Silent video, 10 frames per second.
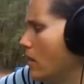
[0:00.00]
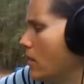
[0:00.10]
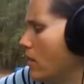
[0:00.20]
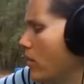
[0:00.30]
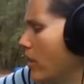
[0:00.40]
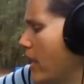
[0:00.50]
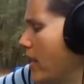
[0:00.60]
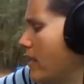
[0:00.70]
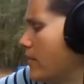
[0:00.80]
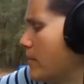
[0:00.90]

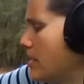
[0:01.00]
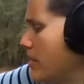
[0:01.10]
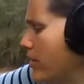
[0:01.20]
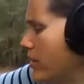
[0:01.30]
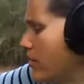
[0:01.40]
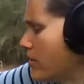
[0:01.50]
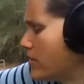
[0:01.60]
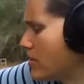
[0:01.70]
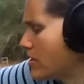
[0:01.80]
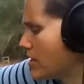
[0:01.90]
organic
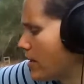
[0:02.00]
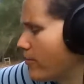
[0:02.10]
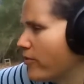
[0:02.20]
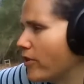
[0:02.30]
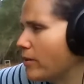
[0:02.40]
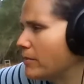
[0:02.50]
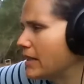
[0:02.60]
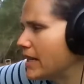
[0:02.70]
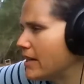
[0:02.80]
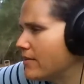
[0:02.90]
materials just come from
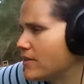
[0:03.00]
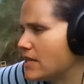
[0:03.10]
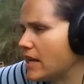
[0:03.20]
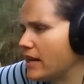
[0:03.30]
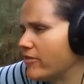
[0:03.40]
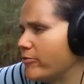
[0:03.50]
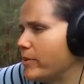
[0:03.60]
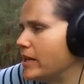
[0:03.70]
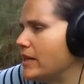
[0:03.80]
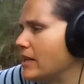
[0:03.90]
leaves that have
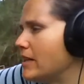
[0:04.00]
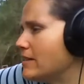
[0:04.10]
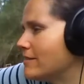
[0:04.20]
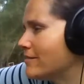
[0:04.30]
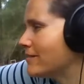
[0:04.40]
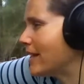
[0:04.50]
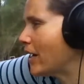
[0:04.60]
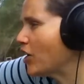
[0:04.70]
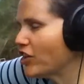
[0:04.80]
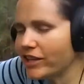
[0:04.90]
been
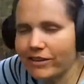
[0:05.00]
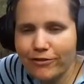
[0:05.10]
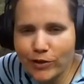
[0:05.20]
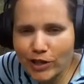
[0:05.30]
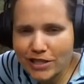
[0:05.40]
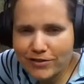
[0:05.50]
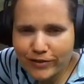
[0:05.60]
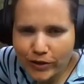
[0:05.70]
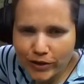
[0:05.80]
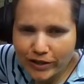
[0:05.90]
there on the forest
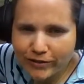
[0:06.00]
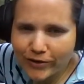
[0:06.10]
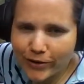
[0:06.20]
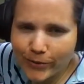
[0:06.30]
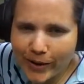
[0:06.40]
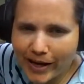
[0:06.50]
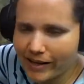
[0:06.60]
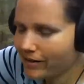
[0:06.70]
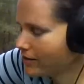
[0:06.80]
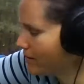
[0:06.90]
floor for a while,